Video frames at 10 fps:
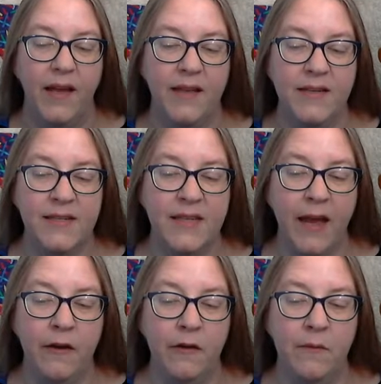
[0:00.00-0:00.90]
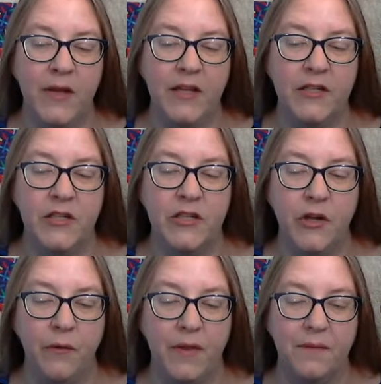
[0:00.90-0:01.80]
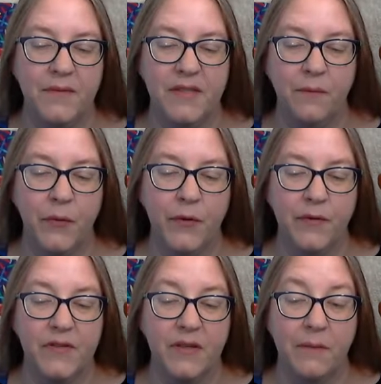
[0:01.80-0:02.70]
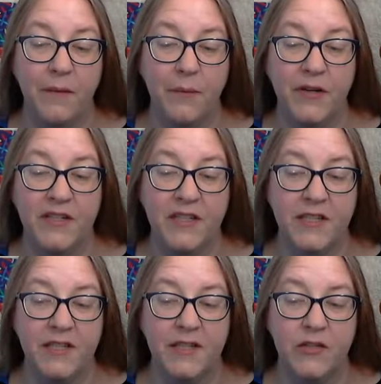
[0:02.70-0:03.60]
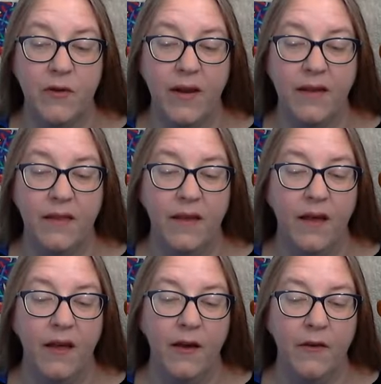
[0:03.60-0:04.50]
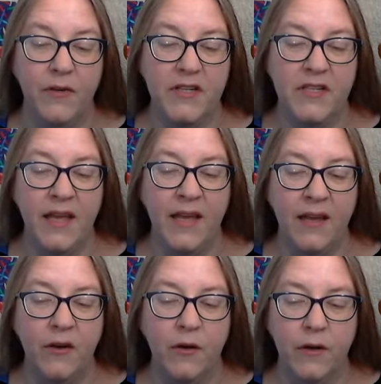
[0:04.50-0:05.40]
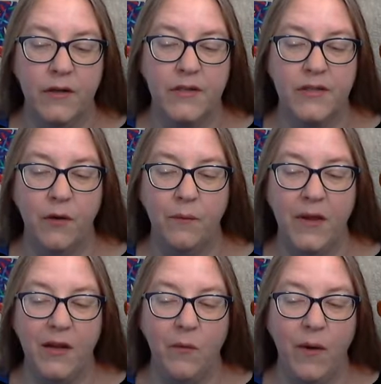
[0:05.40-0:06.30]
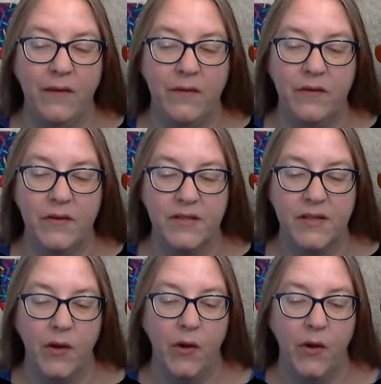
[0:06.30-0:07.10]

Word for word: and desired me to show them some proofs of my prodigious strength of which they had heard so many wonders,